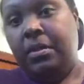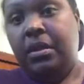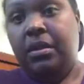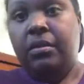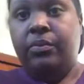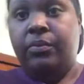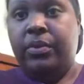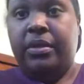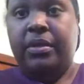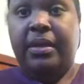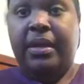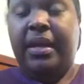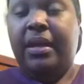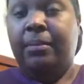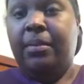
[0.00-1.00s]
Either one,
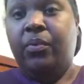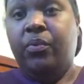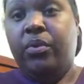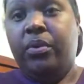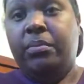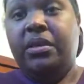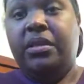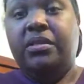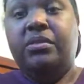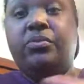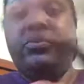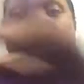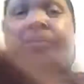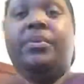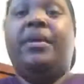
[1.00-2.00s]
cake can be warm, custard
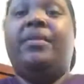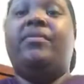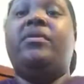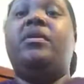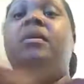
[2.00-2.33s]
warm, whatever.